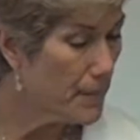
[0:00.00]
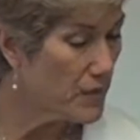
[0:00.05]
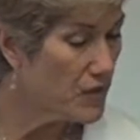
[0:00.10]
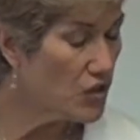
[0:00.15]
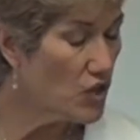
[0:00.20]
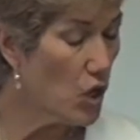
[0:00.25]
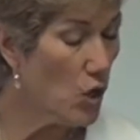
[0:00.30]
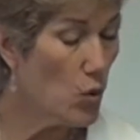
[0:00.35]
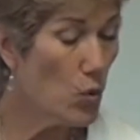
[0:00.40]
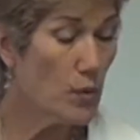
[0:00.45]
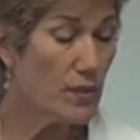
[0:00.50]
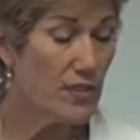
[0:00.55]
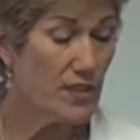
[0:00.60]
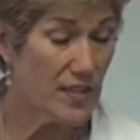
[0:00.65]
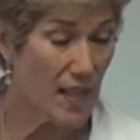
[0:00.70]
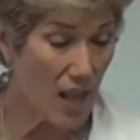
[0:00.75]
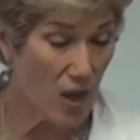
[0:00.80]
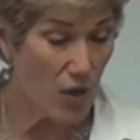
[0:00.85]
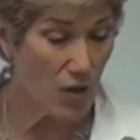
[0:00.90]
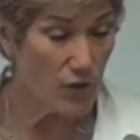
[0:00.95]
So
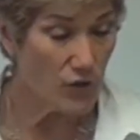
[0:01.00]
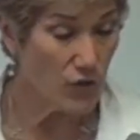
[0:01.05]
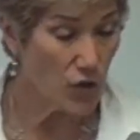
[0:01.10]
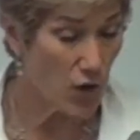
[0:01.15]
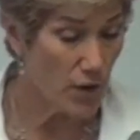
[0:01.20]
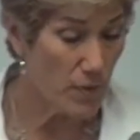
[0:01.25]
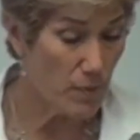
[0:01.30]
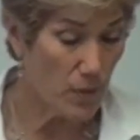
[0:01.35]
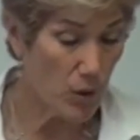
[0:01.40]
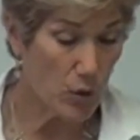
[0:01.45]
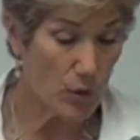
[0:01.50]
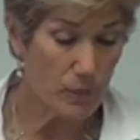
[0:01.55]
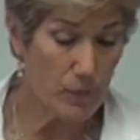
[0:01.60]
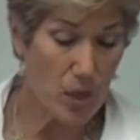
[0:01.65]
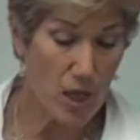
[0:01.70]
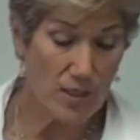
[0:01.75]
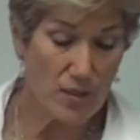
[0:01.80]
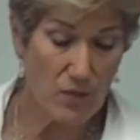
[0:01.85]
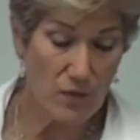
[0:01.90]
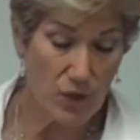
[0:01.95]
cells are the building
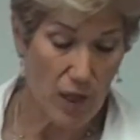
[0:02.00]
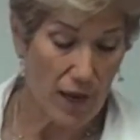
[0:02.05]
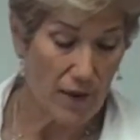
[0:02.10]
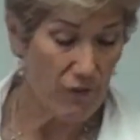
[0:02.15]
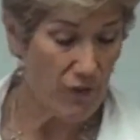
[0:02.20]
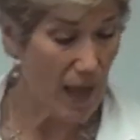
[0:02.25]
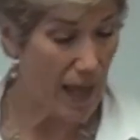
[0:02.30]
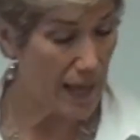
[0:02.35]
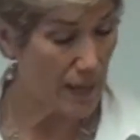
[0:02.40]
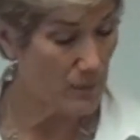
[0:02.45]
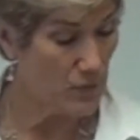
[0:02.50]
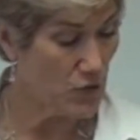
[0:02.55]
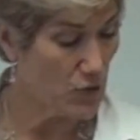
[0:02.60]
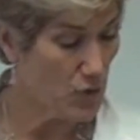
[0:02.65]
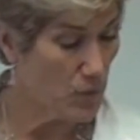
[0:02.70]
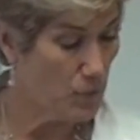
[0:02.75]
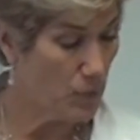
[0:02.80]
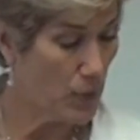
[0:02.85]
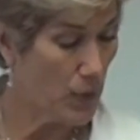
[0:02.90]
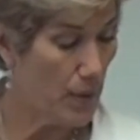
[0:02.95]
blocks of life. Atoms are
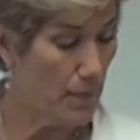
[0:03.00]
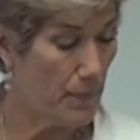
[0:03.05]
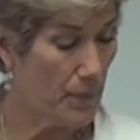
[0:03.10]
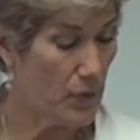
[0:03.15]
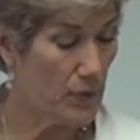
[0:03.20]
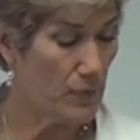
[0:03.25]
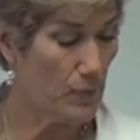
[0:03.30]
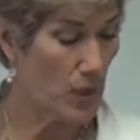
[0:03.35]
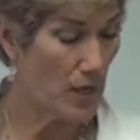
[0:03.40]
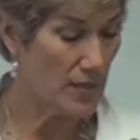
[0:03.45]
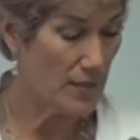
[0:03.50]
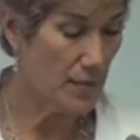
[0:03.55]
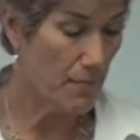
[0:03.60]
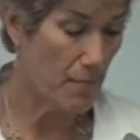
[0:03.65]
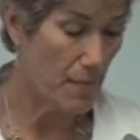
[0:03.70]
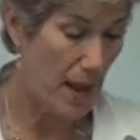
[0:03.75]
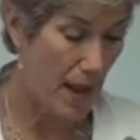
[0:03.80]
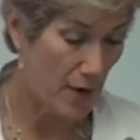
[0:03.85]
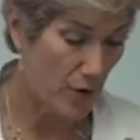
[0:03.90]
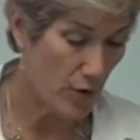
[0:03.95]
the building blocks of
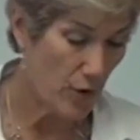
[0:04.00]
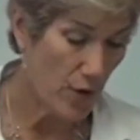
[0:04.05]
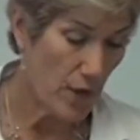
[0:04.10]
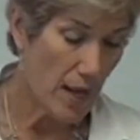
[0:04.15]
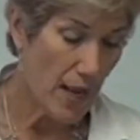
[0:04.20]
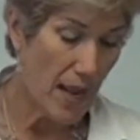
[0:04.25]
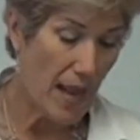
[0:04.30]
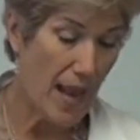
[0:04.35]
matter.